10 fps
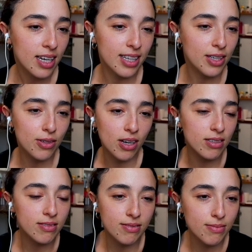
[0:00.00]
like you
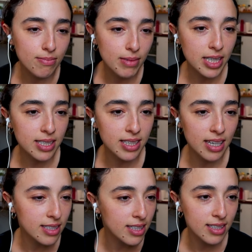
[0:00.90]
can't make a
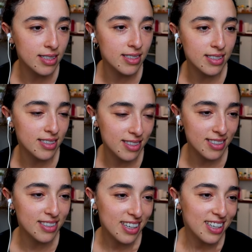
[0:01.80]
sentence,
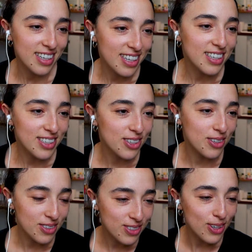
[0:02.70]
and you
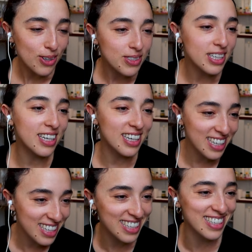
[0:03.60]
know, slowly
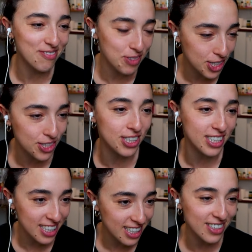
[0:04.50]
but
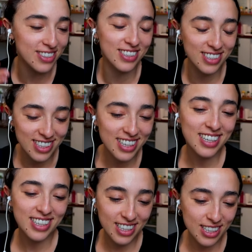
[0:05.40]
surely you're
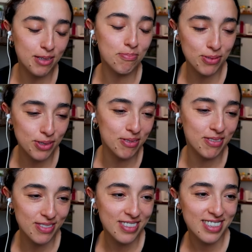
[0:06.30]
gonna improve.